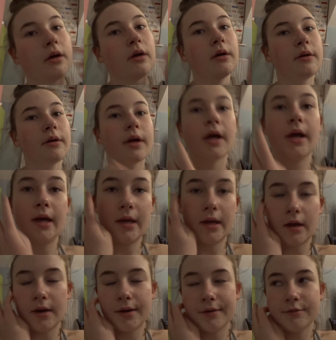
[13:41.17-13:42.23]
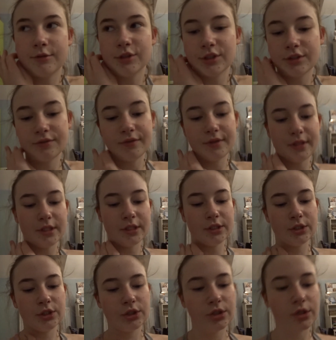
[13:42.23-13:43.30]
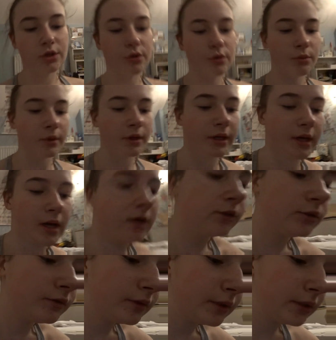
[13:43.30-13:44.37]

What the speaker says: Okay, I've just finished the workouts for